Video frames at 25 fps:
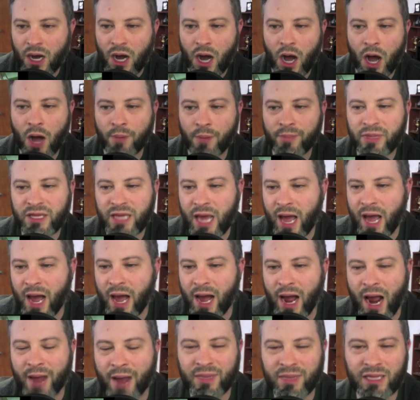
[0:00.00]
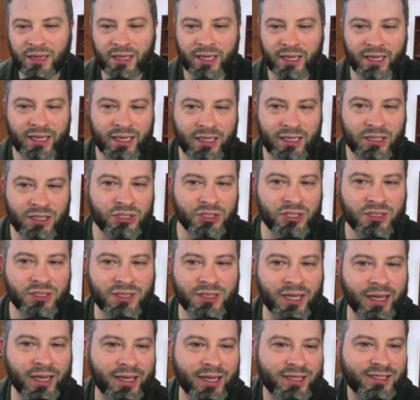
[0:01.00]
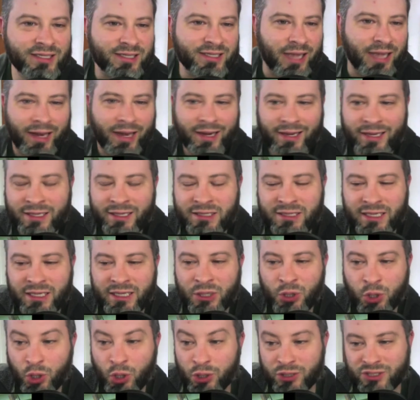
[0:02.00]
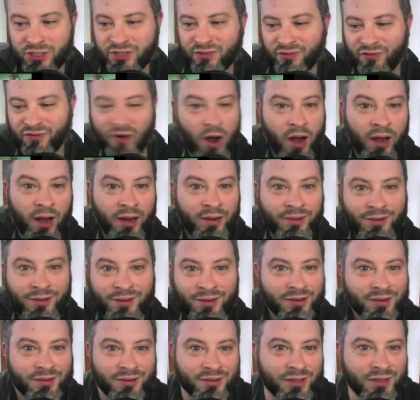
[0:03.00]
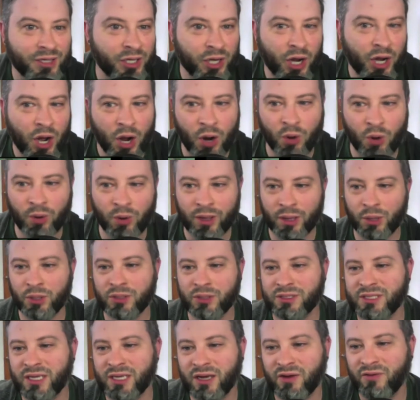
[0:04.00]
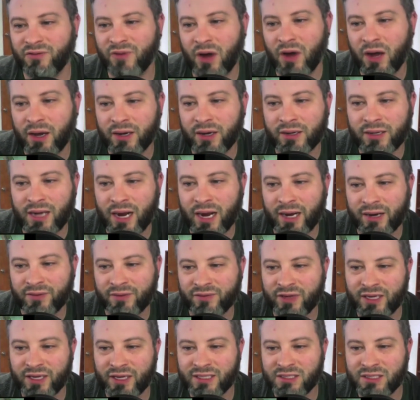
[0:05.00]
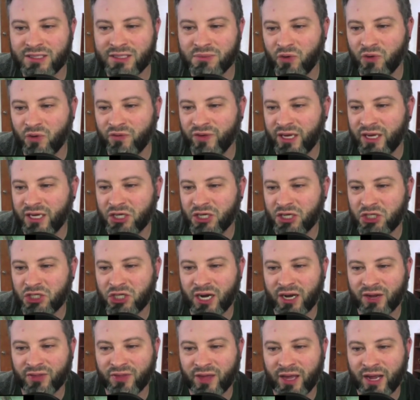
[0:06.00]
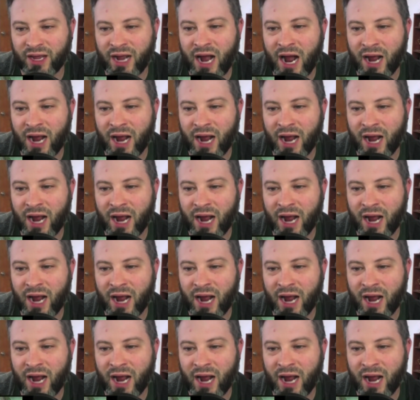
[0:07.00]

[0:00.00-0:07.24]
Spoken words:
Marsh. Yeah, I mean, like, it, like I said, it looks fun. You know, it looks like a fun kind of kids movie-ish kind of thing.